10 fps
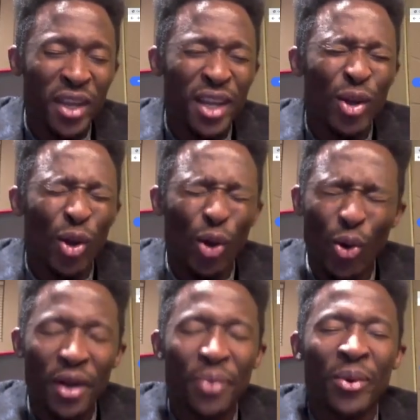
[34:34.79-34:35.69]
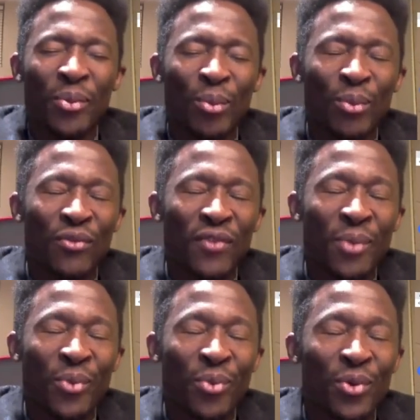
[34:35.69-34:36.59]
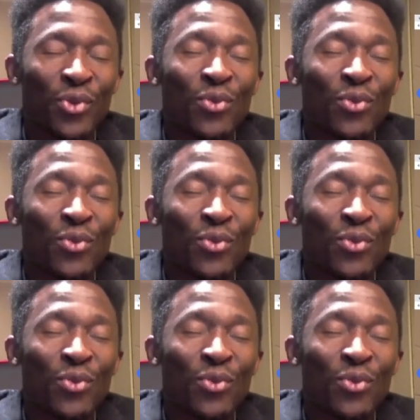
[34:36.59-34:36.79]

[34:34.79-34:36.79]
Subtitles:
in glory we will move, and we will do